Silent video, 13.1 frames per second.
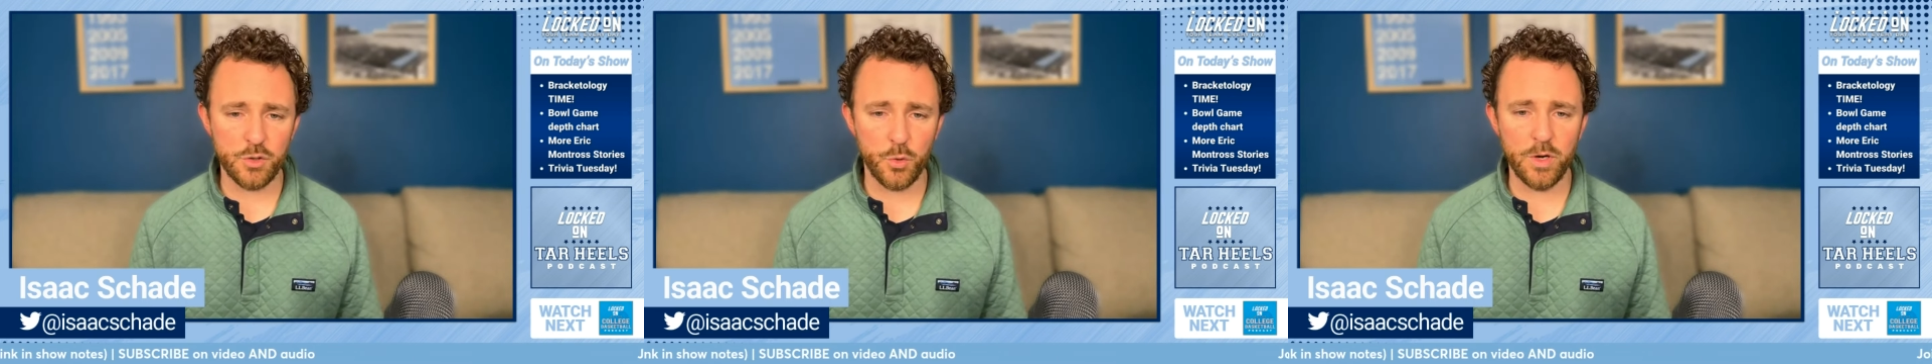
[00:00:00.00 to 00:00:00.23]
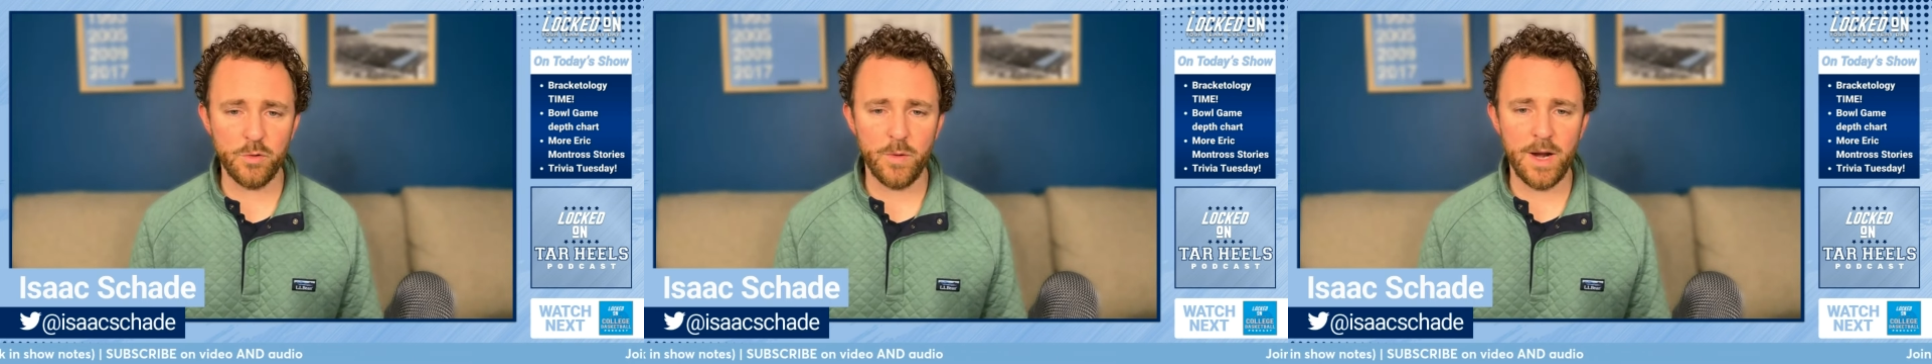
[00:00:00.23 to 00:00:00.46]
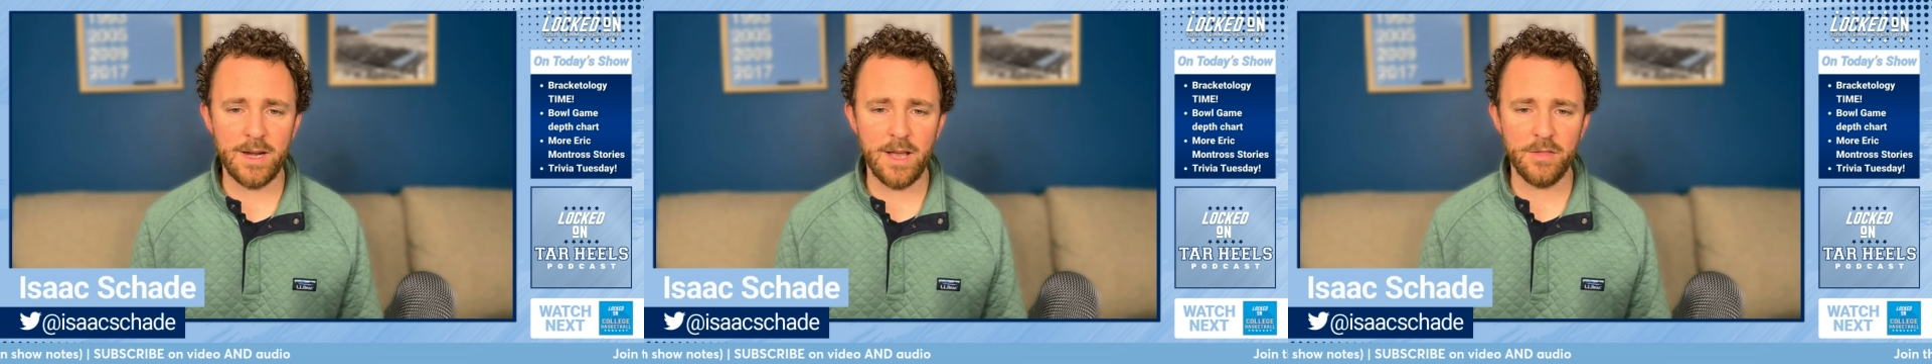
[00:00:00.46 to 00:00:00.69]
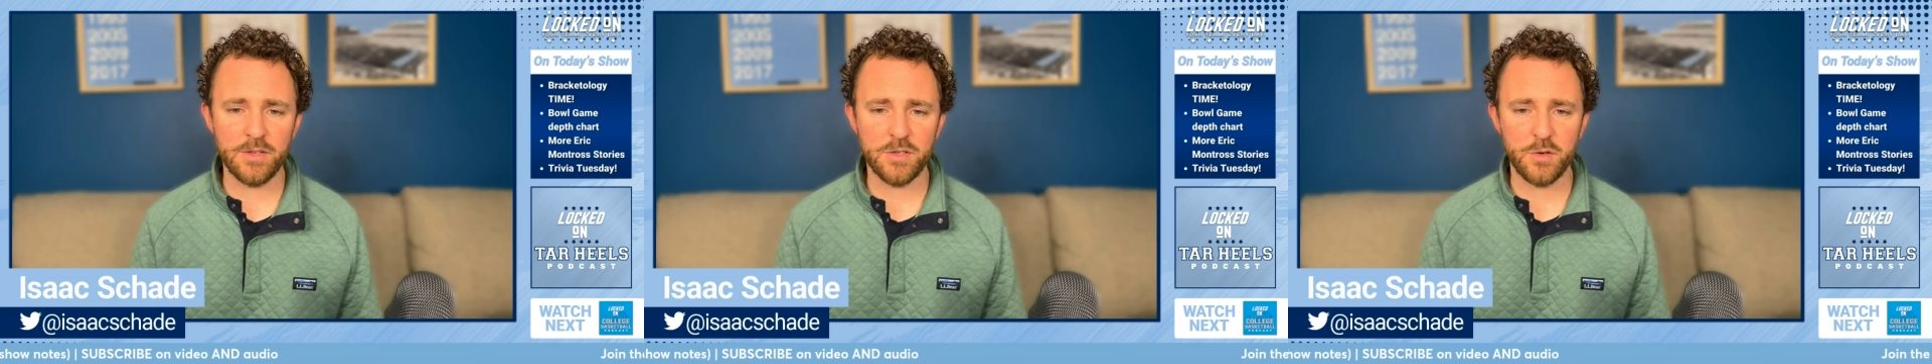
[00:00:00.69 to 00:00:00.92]
joint right
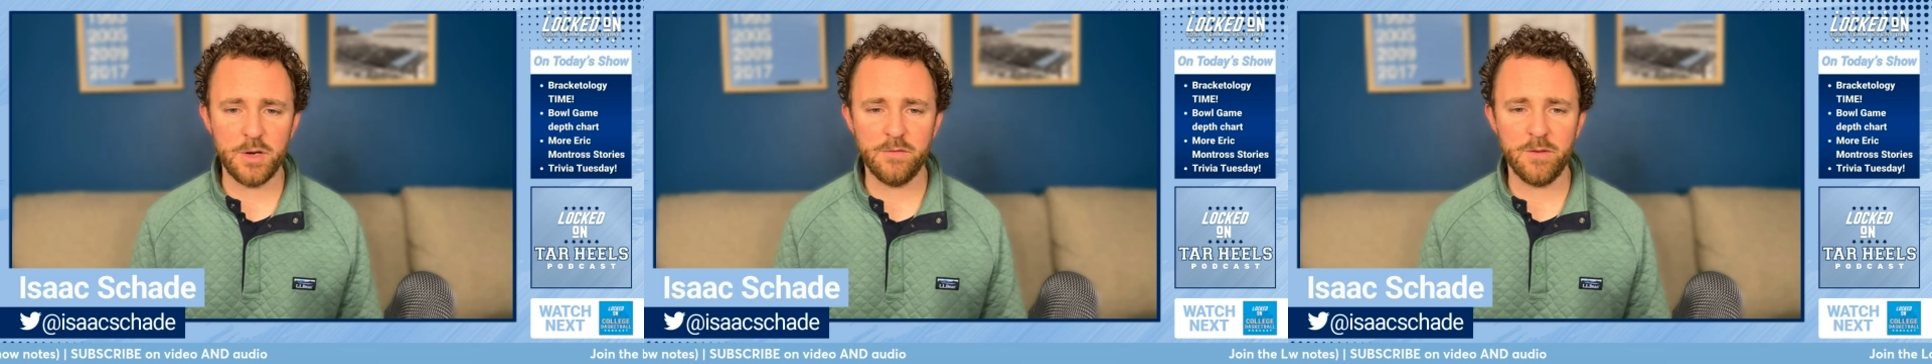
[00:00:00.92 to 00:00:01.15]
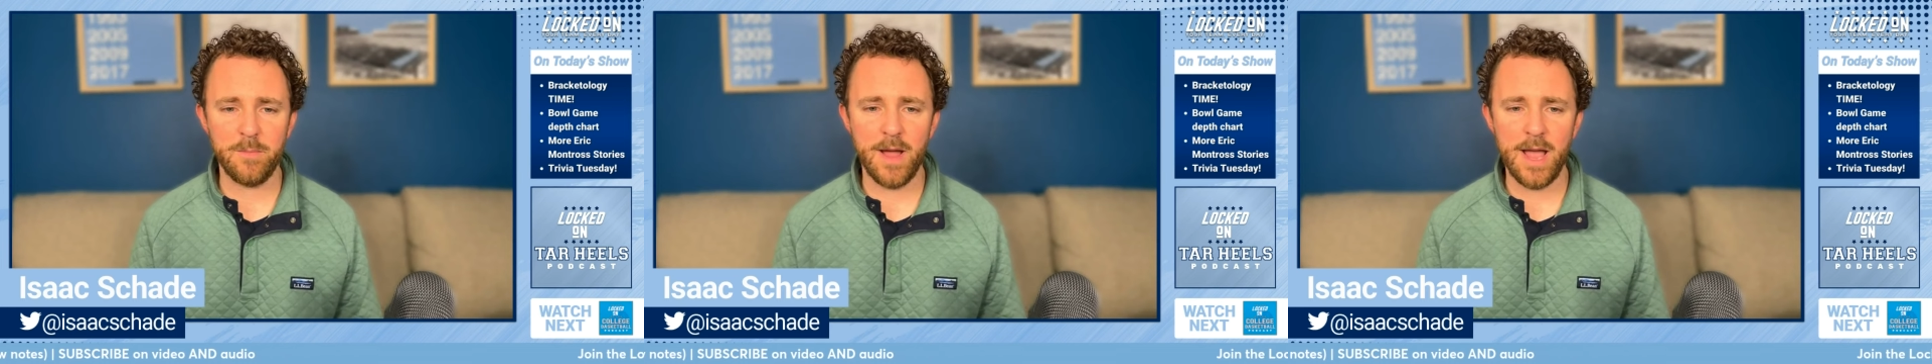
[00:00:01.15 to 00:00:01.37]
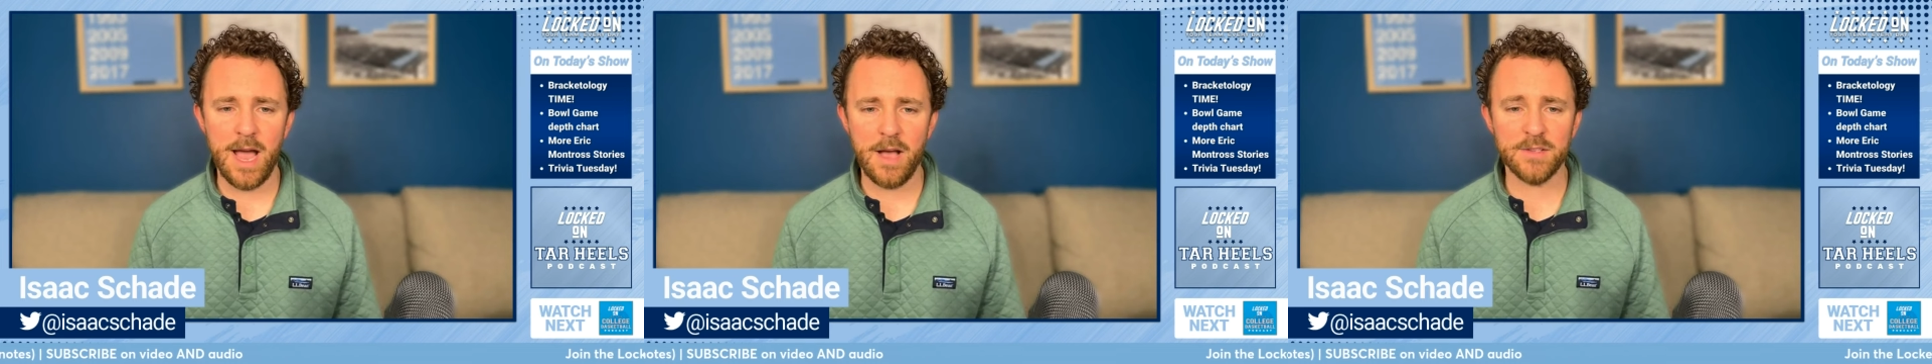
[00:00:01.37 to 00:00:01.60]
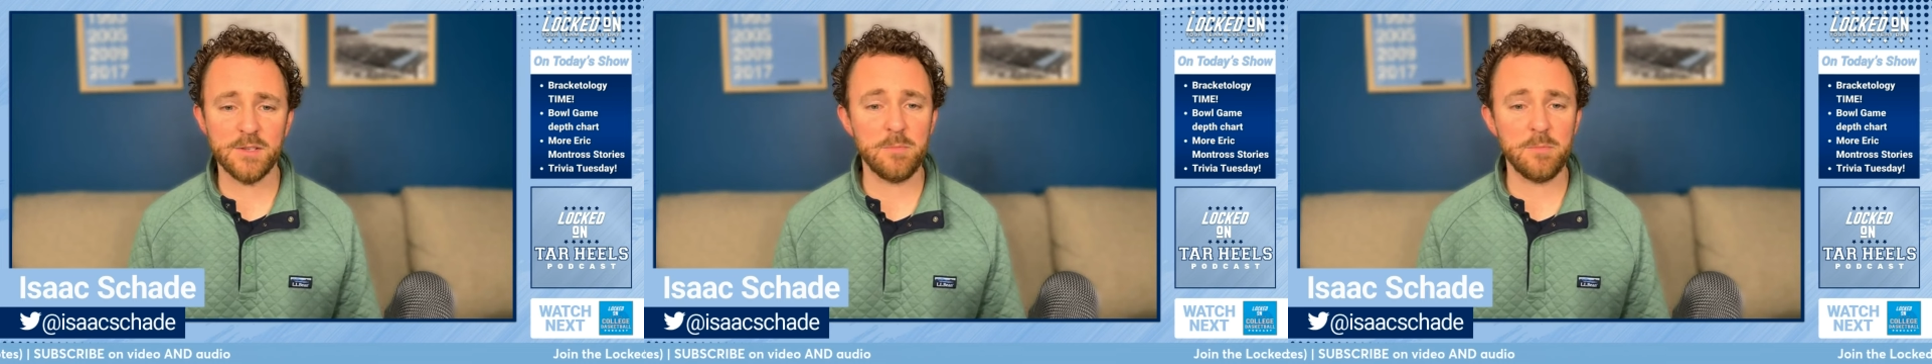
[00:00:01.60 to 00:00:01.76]
down the street from my house,